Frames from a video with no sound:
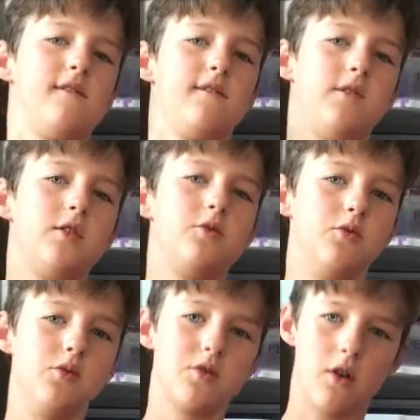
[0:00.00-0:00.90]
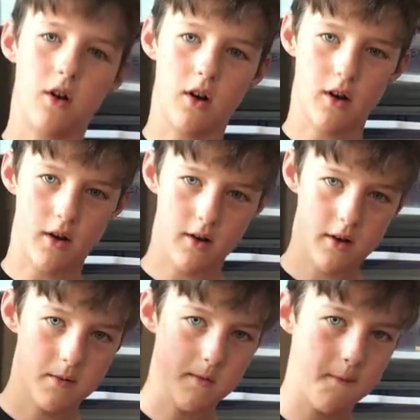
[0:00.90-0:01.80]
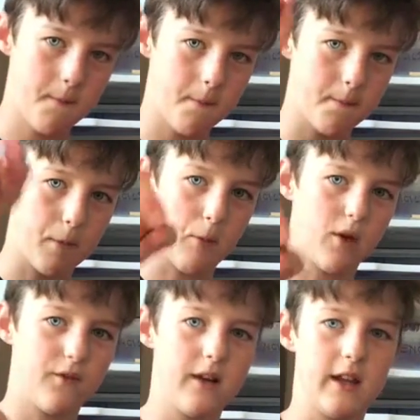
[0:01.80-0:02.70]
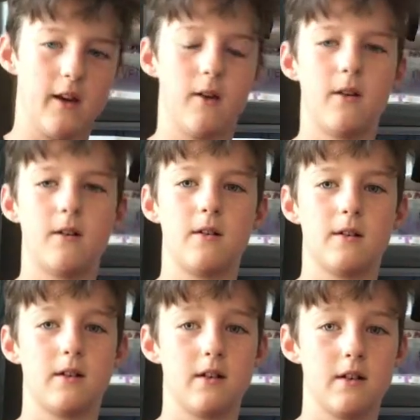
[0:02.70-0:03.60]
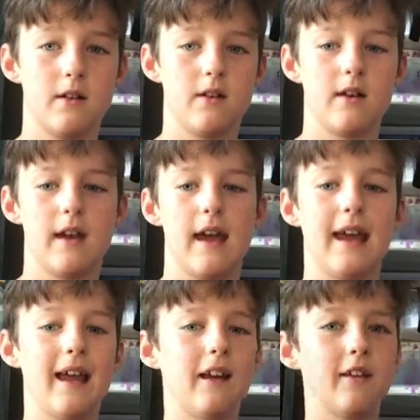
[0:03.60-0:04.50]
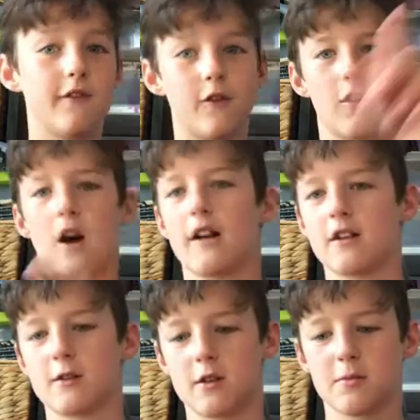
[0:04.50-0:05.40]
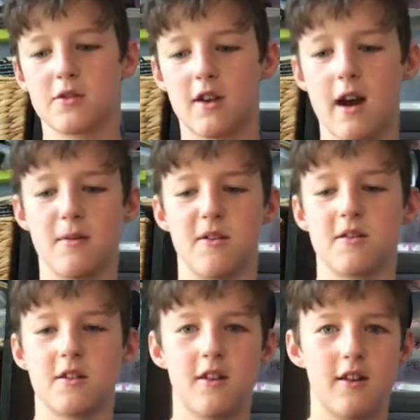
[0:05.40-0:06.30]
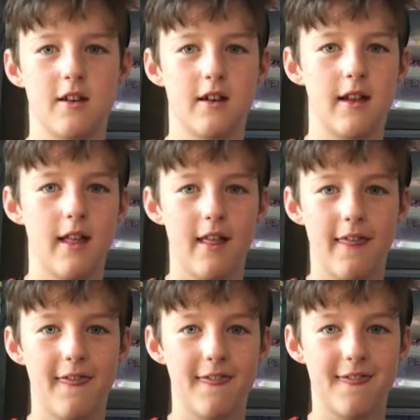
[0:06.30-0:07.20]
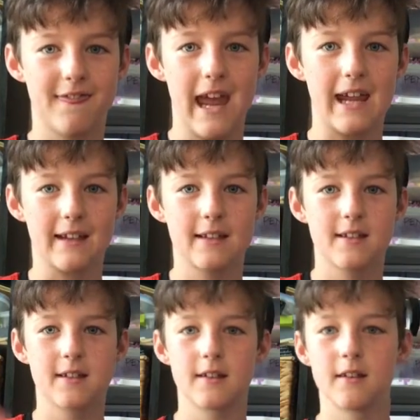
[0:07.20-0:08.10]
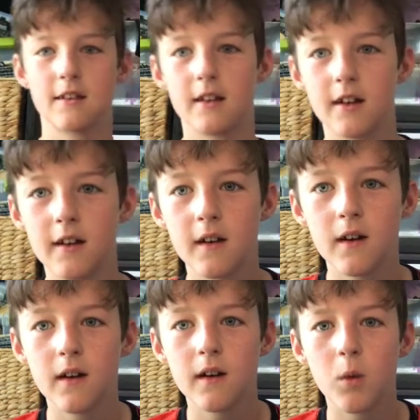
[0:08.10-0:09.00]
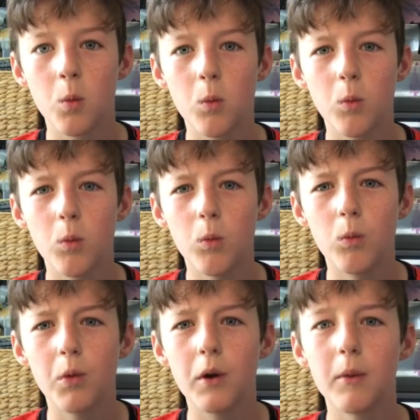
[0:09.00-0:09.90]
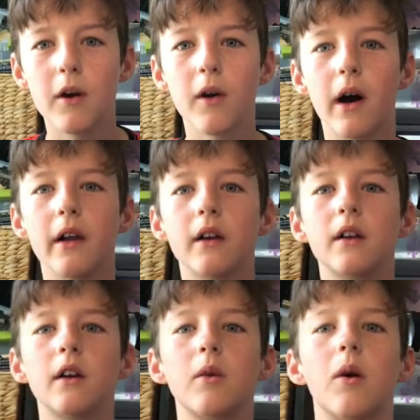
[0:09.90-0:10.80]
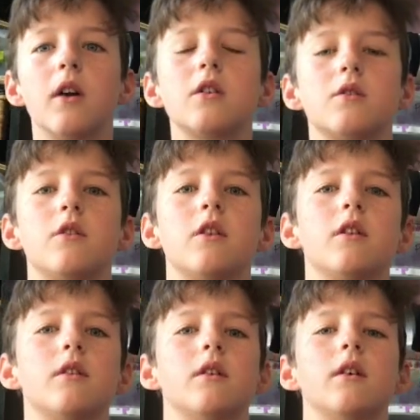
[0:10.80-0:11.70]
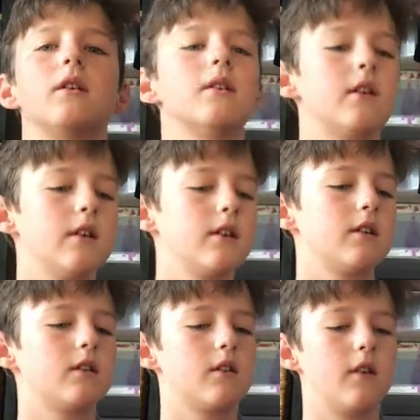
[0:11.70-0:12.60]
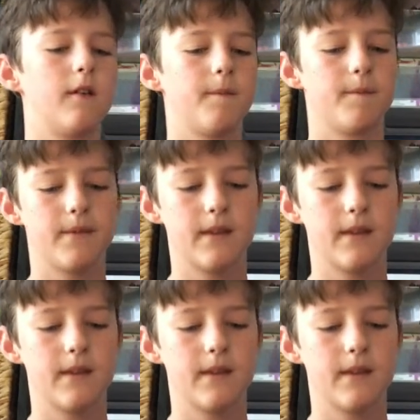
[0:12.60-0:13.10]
views on my one video. And for 100 subscribers. Thanks. Komodo Island Clearwater Shore. Oh, okay. So